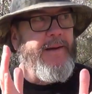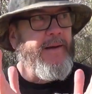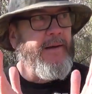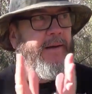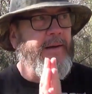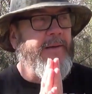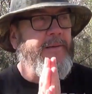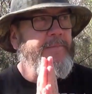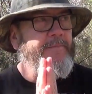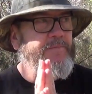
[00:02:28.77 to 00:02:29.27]

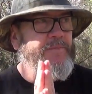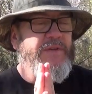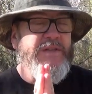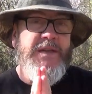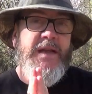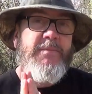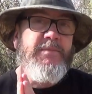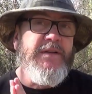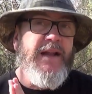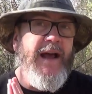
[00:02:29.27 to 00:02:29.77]
Uh,
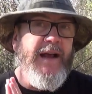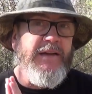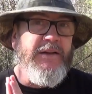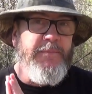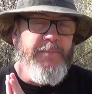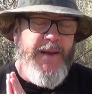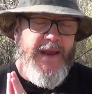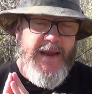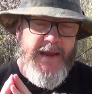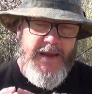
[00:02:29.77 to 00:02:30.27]
seems like
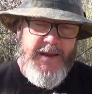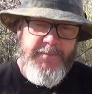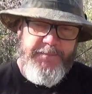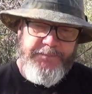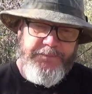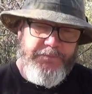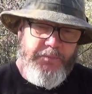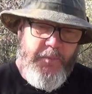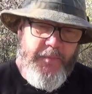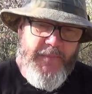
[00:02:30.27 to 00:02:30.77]
to me,
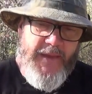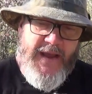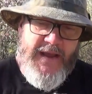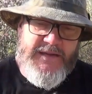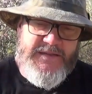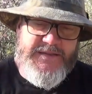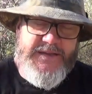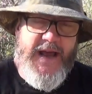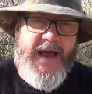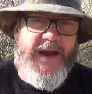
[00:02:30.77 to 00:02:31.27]

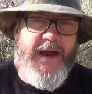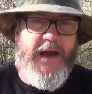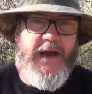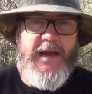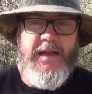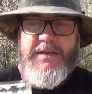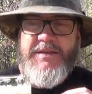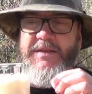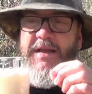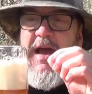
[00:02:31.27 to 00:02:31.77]
it's got
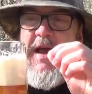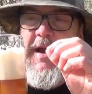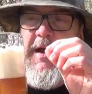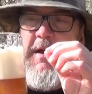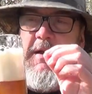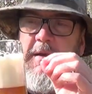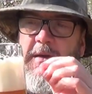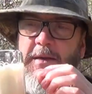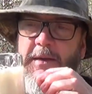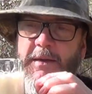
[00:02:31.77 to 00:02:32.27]
a it's got
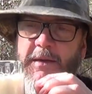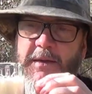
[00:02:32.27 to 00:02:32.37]
a